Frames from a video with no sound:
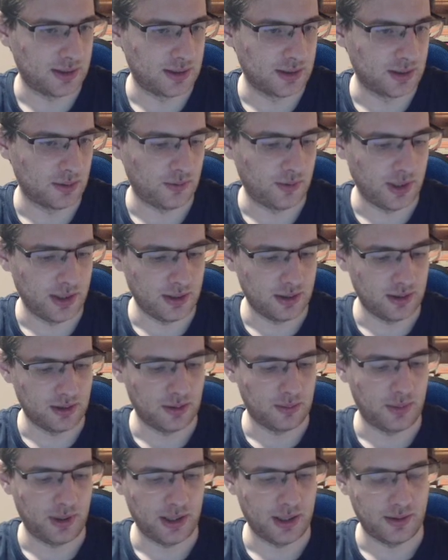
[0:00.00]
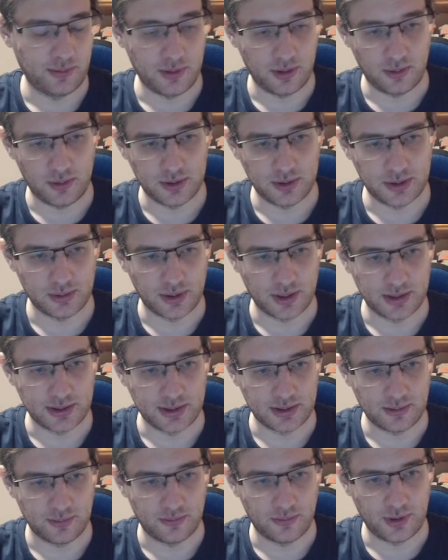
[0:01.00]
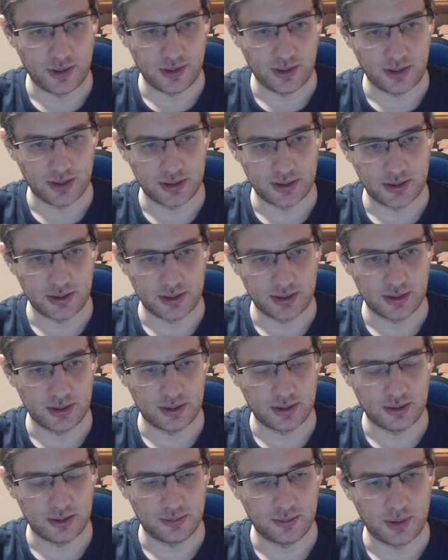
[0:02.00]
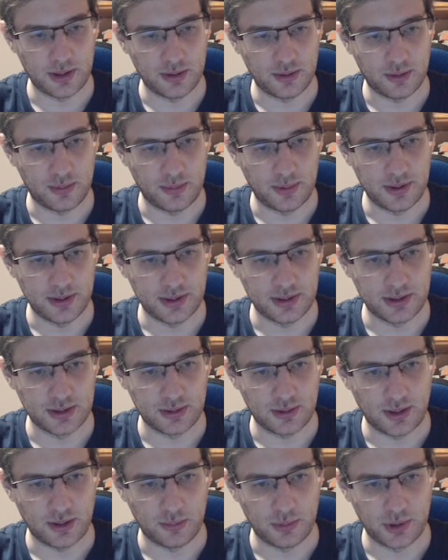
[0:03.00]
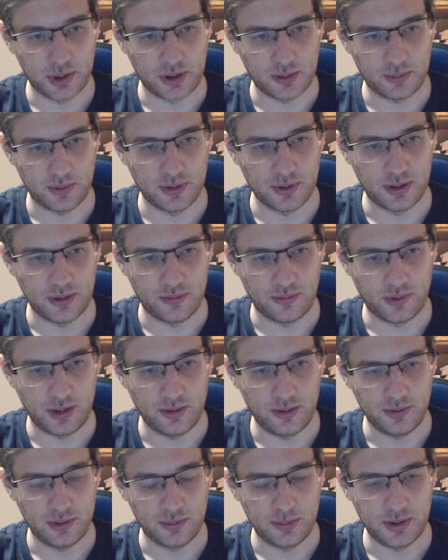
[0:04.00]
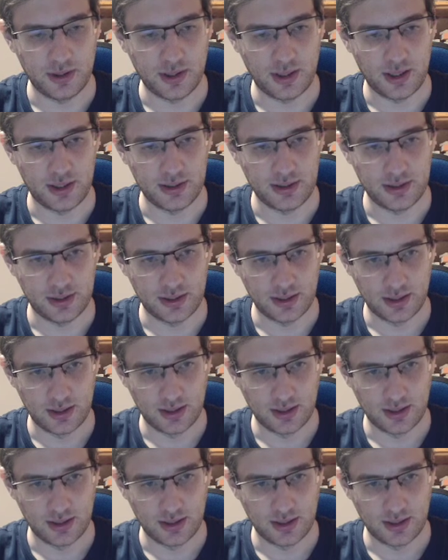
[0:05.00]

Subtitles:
So black will also get some very nice minor pieces, so like bishop on d5 will be nice.